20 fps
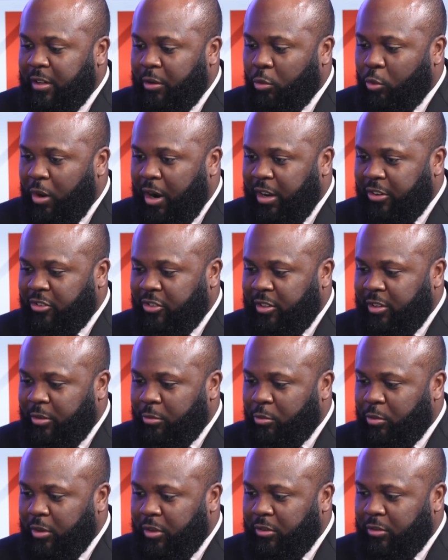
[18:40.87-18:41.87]
in
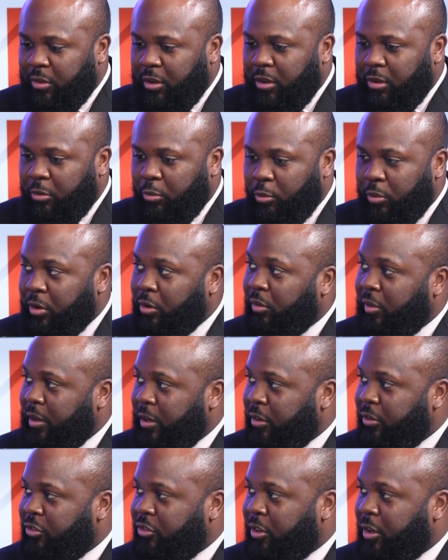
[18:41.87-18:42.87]
Washington was real
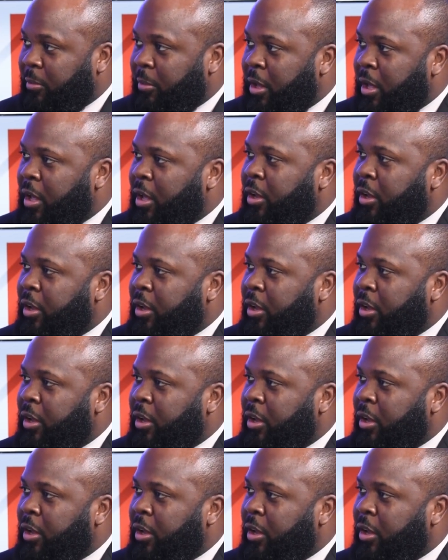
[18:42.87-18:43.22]
leadership,